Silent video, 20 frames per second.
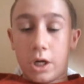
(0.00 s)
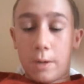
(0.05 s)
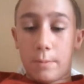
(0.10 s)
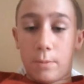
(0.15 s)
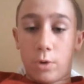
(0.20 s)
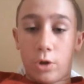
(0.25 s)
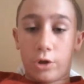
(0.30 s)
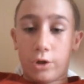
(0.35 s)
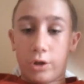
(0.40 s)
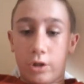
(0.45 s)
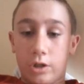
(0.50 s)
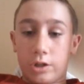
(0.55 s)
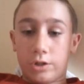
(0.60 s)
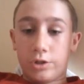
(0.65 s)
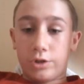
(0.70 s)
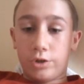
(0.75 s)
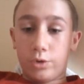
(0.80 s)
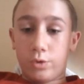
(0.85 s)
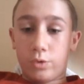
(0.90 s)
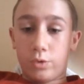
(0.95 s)
I'm only going
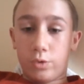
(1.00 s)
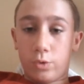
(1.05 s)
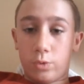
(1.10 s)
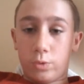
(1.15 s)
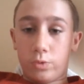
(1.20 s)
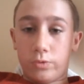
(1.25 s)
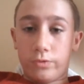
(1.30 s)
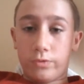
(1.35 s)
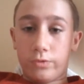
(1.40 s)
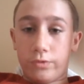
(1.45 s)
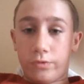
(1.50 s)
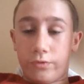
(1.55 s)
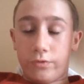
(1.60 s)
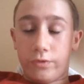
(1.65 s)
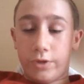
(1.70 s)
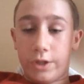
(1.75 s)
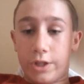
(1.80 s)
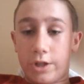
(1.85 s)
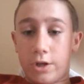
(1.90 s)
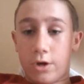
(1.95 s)
to do
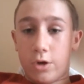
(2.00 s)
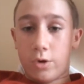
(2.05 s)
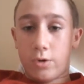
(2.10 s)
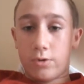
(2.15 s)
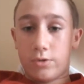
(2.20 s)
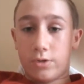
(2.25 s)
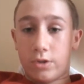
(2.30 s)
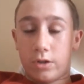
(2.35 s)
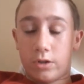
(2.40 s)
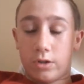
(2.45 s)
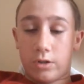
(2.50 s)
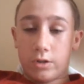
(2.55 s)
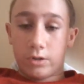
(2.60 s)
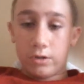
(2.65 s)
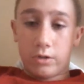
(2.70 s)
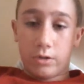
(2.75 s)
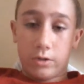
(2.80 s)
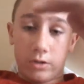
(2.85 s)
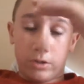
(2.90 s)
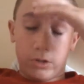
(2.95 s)
videos
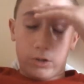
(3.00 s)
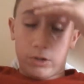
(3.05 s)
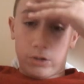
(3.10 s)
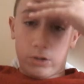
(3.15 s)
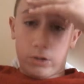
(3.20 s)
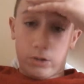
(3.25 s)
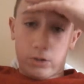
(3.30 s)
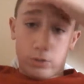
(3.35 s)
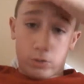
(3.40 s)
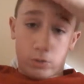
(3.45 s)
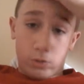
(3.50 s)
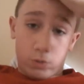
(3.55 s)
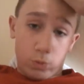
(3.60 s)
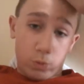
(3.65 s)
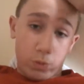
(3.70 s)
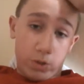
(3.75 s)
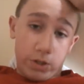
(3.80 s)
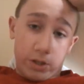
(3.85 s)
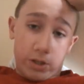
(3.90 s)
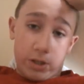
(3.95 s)
on the
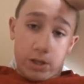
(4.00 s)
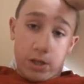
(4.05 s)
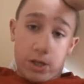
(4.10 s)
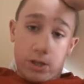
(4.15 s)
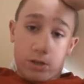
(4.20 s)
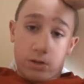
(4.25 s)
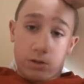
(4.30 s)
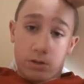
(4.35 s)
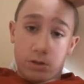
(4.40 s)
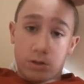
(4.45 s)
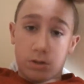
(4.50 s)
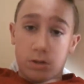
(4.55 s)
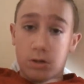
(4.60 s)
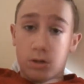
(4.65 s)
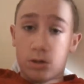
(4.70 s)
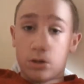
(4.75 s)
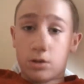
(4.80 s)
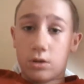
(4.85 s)
weekend,